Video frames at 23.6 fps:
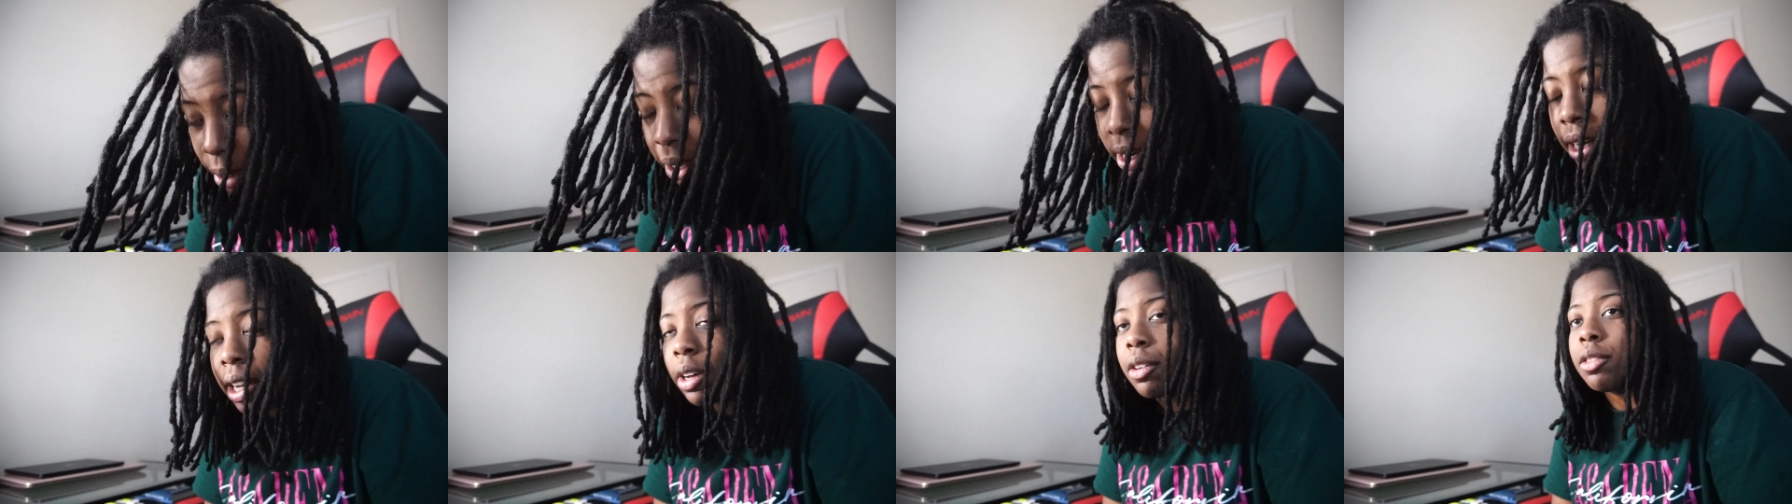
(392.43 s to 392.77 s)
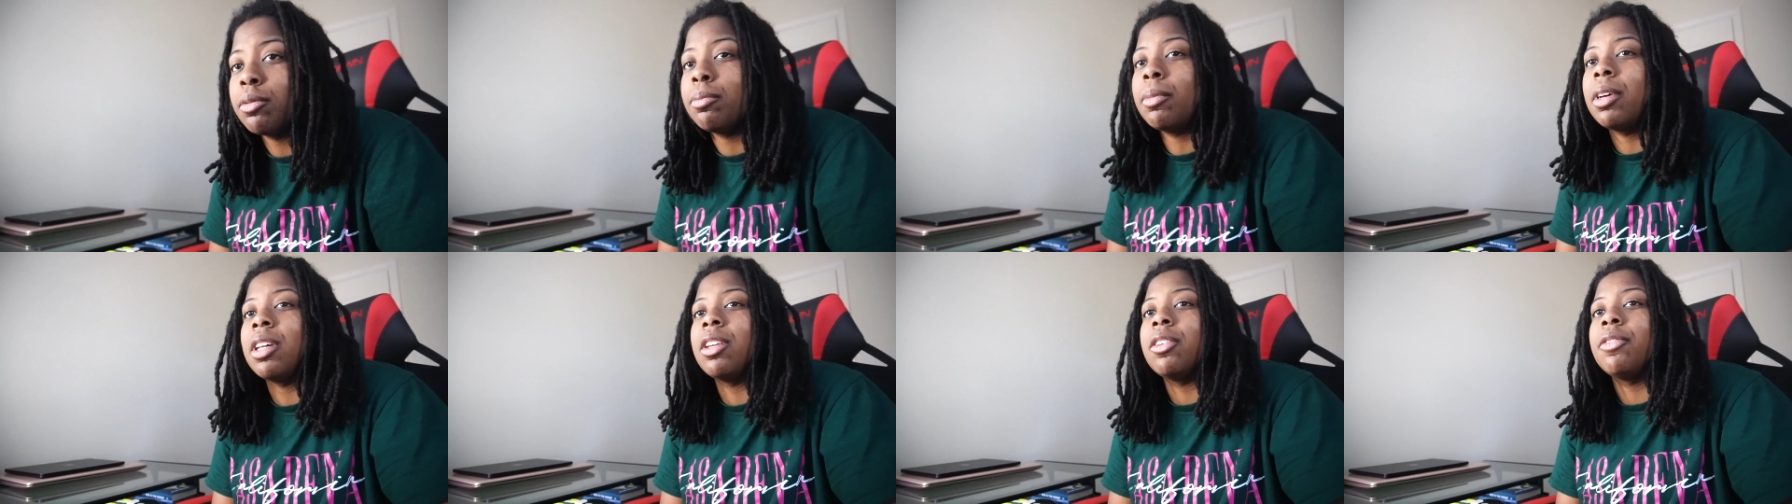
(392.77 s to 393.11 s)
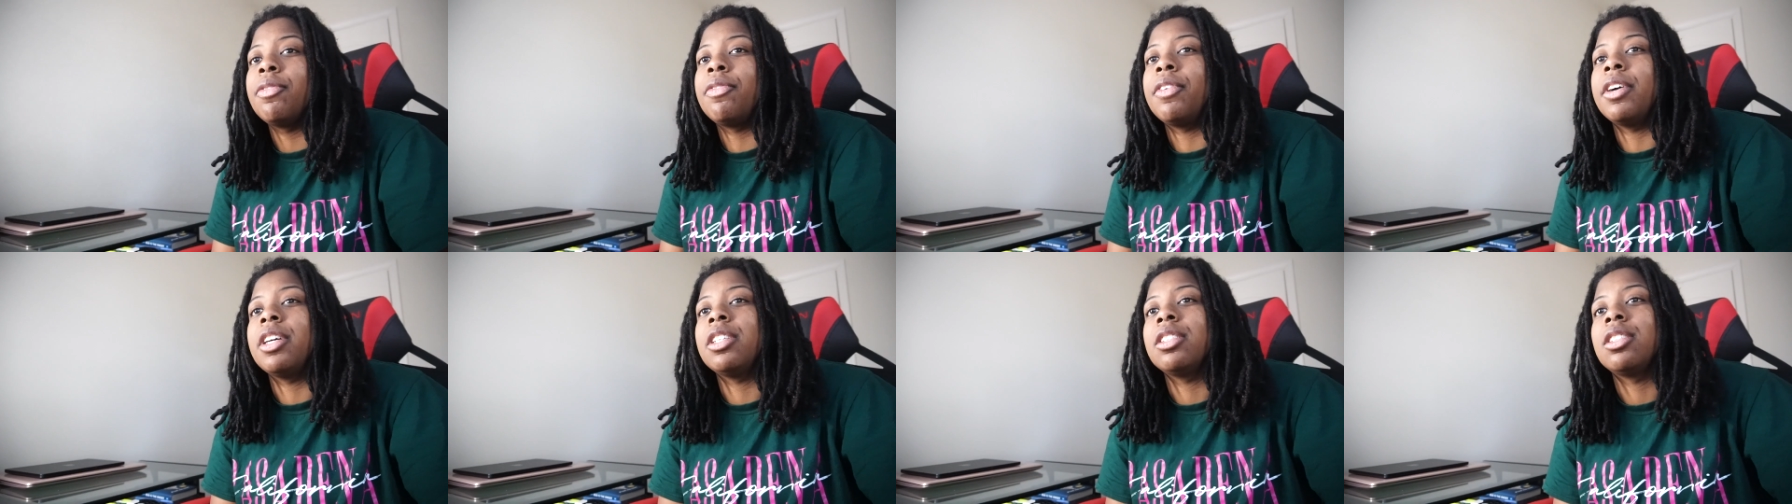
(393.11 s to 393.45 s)
man, that was
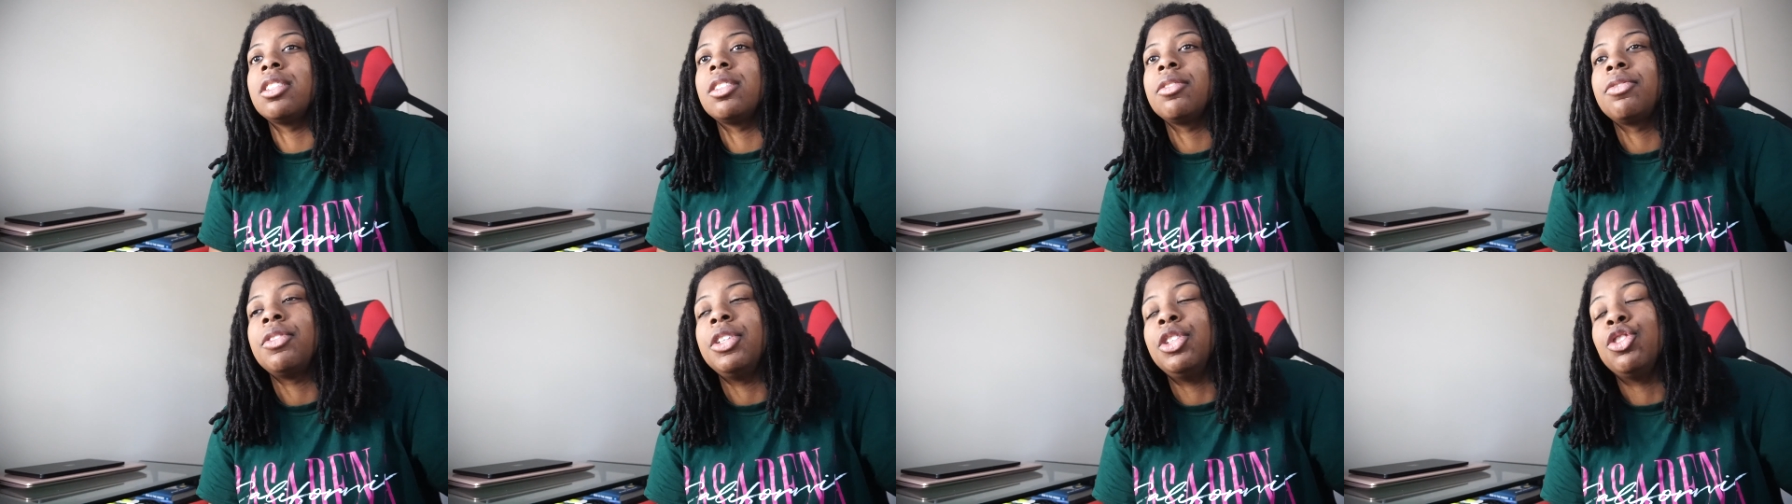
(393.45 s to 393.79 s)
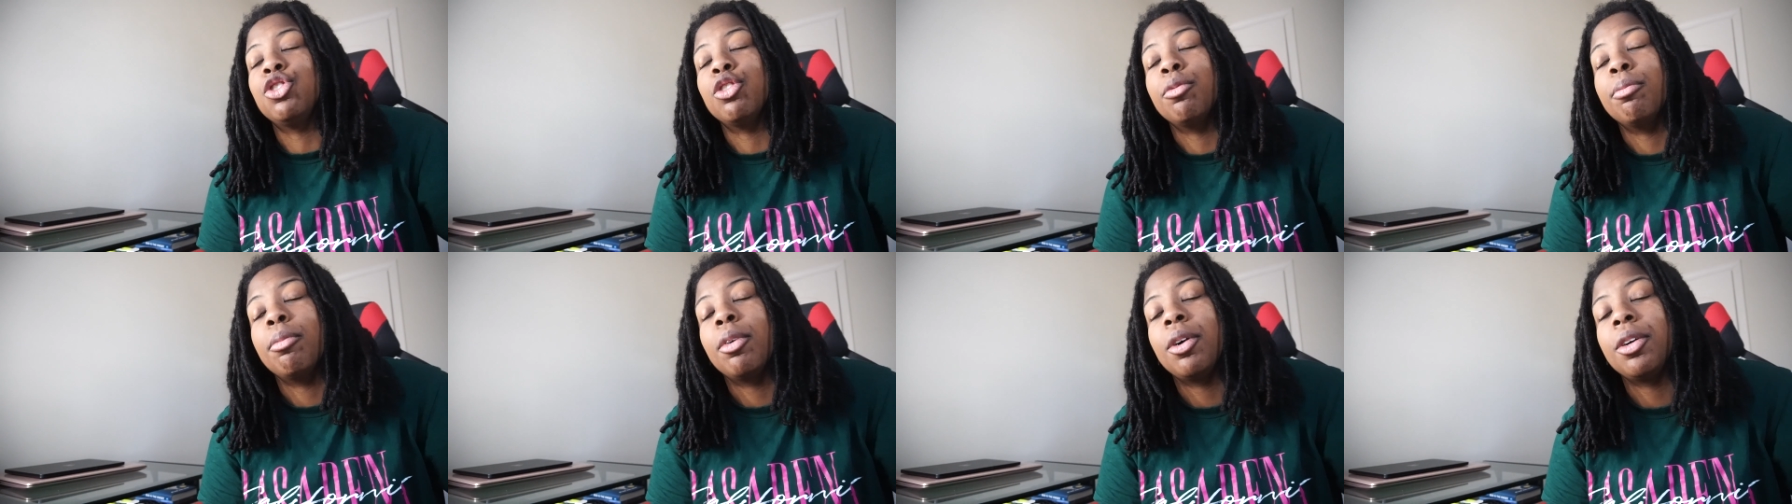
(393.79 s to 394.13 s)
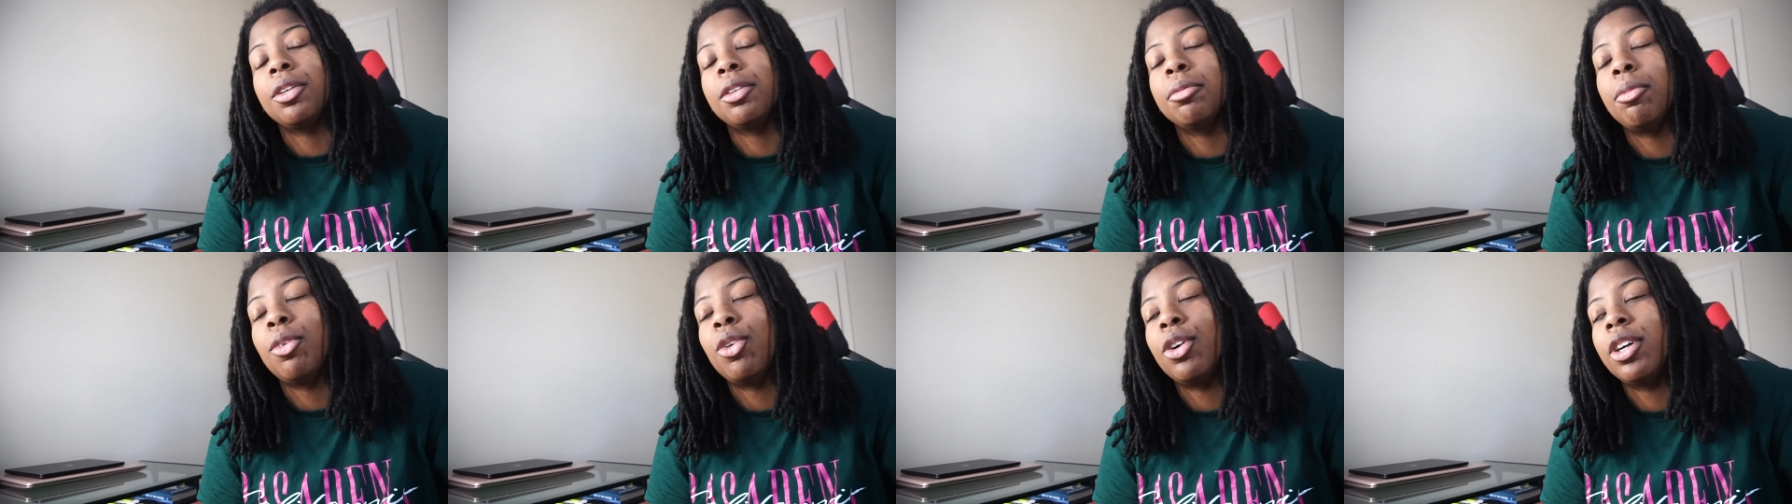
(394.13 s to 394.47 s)
Manifest featuring
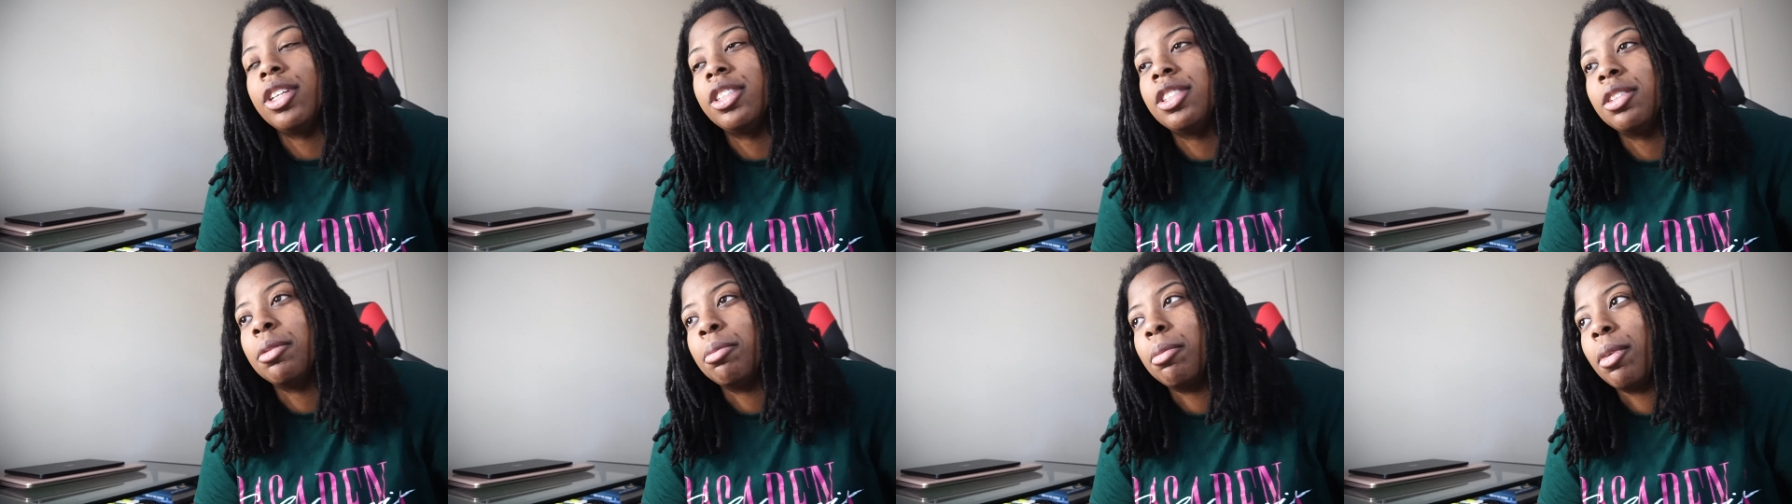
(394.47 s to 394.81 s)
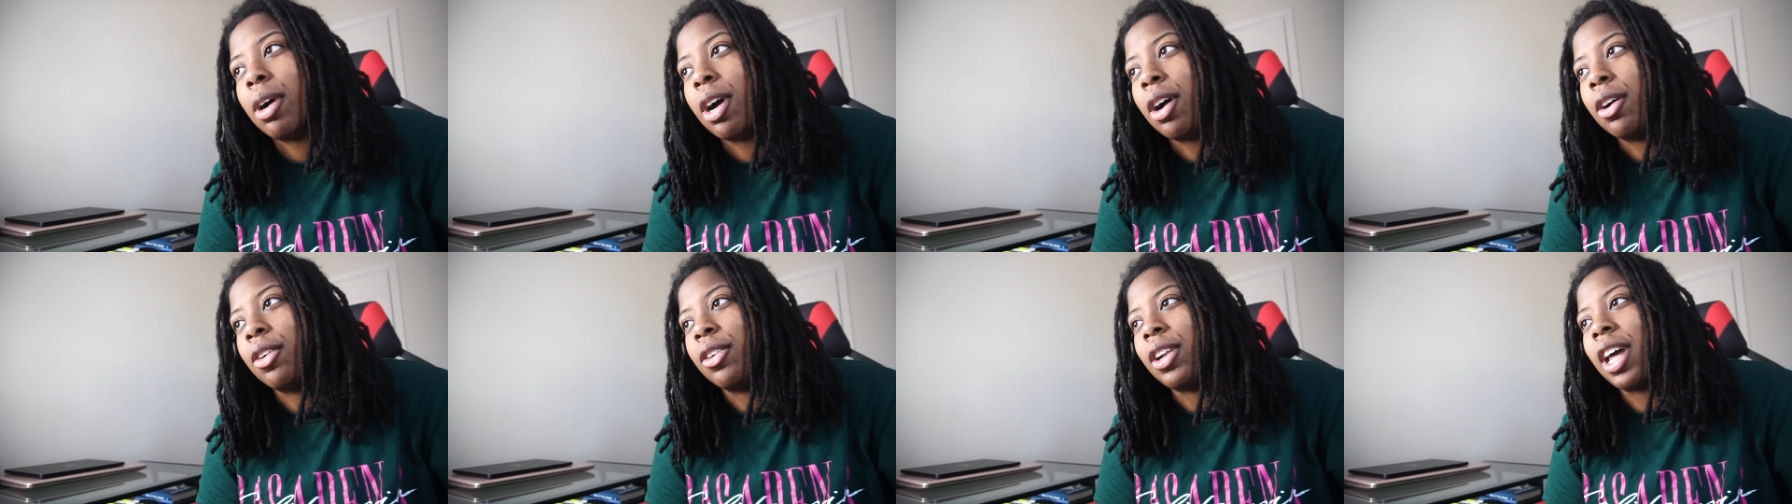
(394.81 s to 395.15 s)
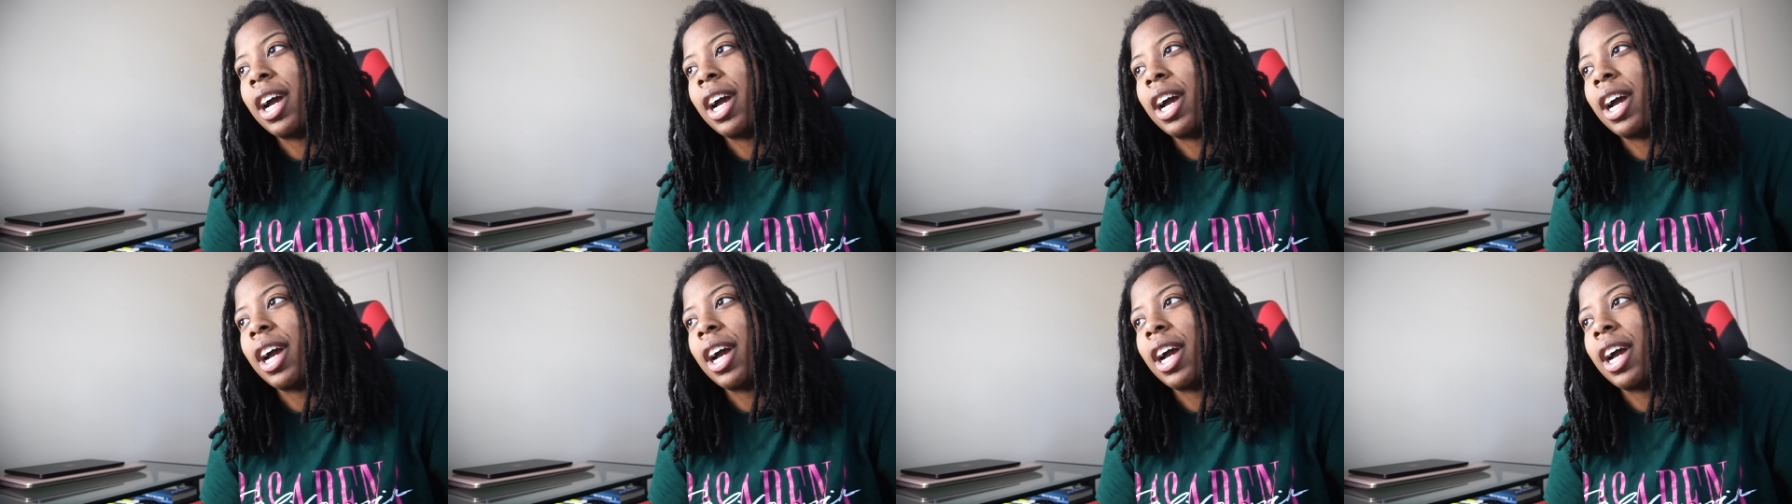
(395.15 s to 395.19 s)
Burna Boy tomorrow.